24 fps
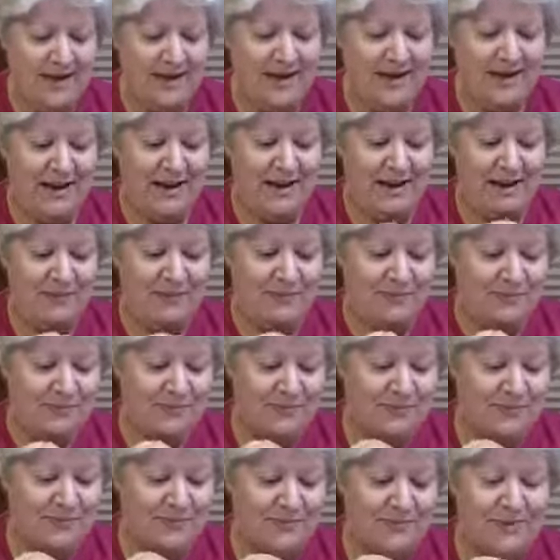
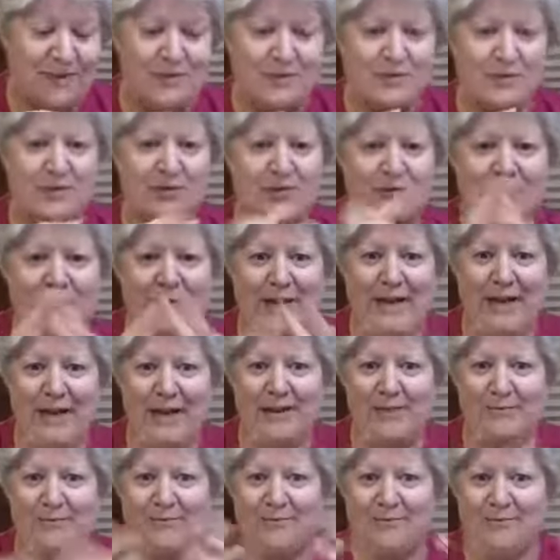that sort of
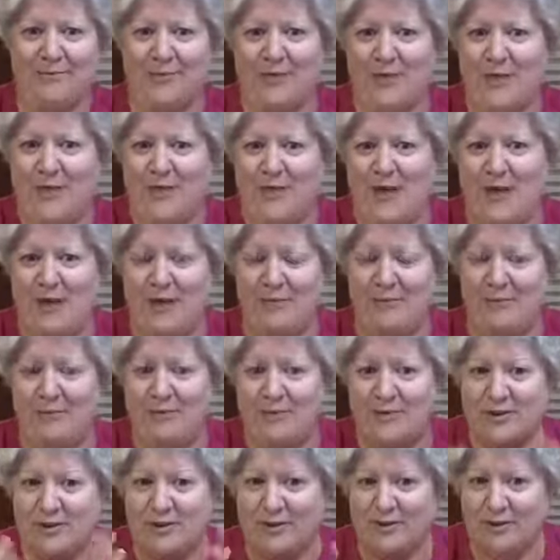became the theme
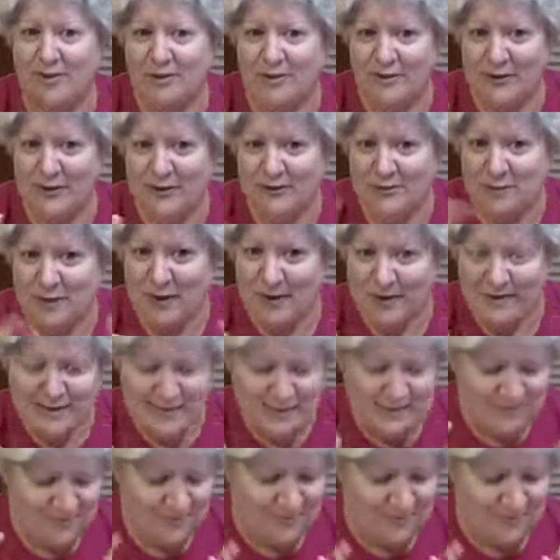for You Only Live Twice.